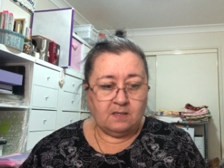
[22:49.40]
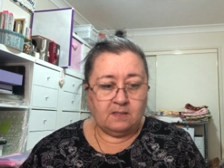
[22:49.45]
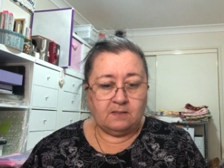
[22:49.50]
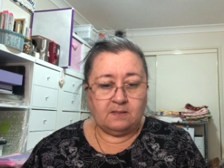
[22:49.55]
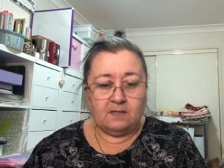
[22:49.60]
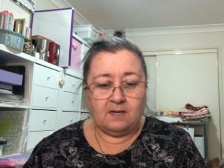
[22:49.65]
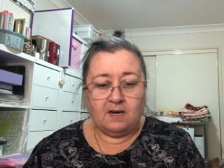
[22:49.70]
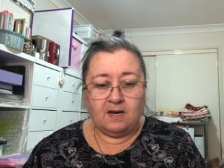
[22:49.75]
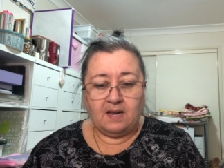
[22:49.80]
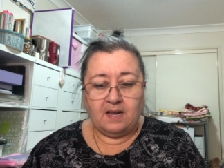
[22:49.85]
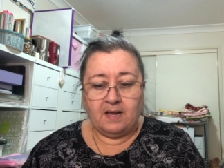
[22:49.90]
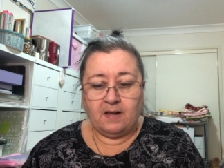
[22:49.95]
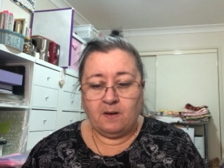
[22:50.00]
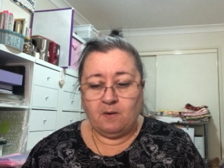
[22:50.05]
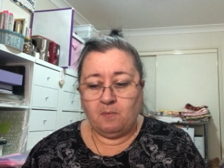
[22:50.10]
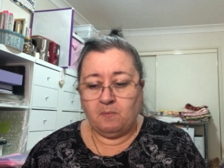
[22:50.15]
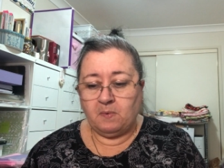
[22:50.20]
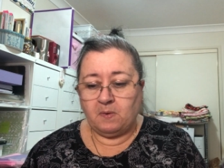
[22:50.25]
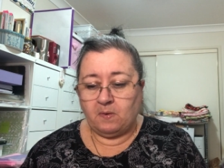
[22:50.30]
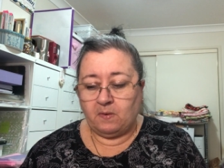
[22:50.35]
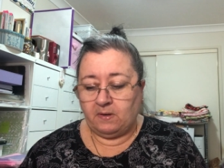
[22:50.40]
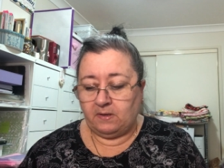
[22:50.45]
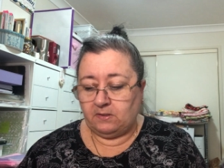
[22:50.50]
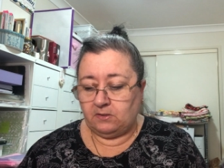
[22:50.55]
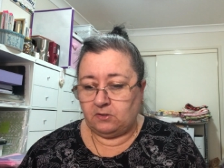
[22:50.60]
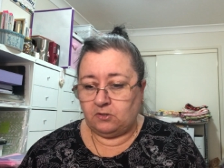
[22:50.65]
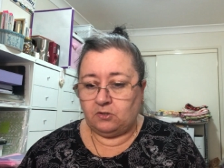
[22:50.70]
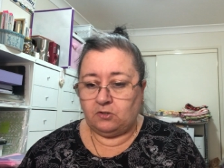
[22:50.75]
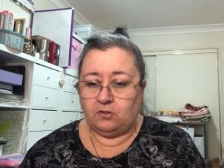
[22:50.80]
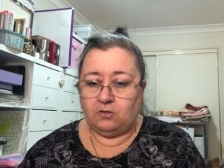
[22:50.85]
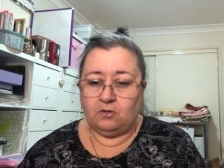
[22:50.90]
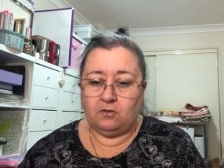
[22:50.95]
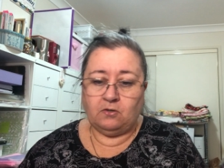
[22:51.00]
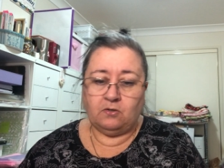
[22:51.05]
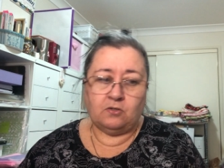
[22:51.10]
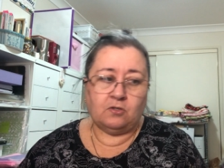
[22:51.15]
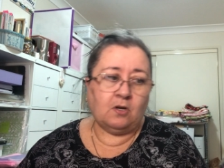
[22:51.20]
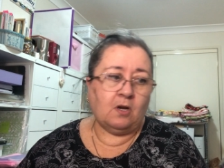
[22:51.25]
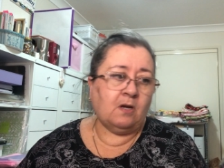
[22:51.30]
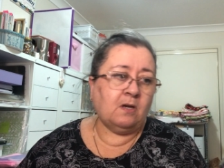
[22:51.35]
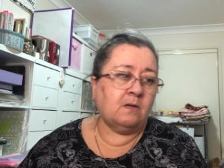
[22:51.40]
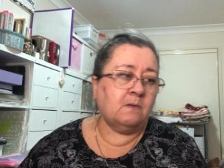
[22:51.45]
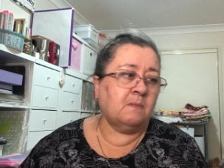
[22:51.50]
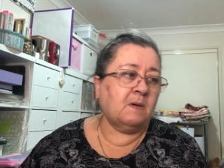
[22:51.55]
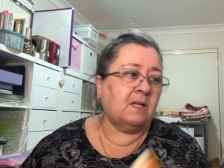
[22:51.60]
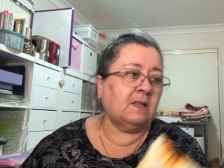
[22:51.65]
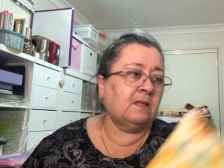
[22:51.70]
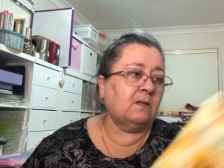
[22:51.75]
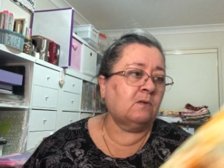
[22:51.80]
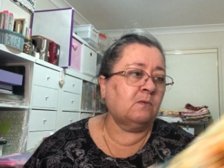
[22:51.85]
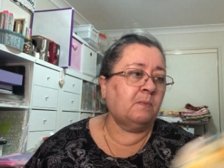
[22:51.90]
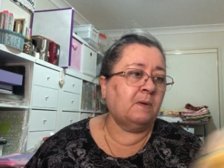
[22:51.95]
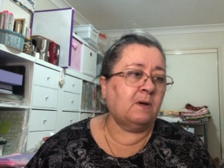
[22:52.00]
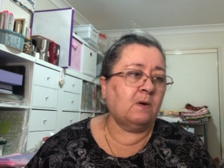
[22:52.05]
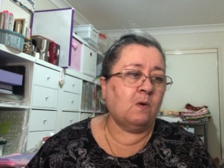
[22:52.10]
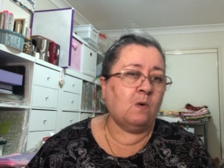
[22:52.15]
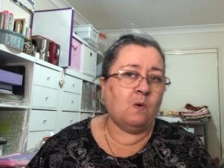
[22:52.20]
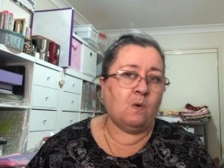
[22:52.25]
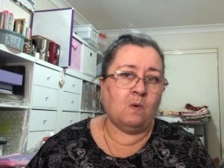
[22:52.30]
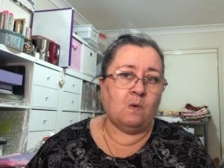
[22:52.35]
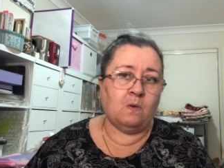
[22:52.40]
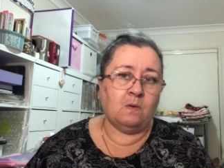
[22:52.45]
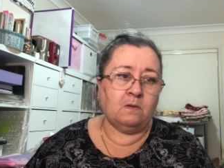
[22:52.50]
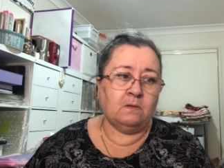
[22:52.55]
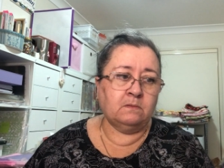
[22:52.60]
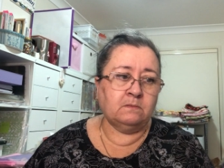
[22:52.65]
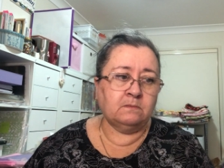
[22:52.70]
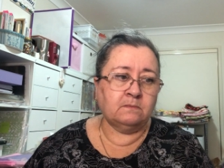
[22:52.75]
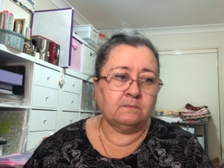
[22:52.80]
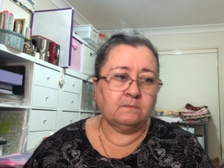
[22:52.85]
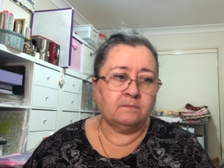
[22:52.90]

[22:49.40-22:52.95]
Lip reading: So now I'm going to show you my little bit of haul.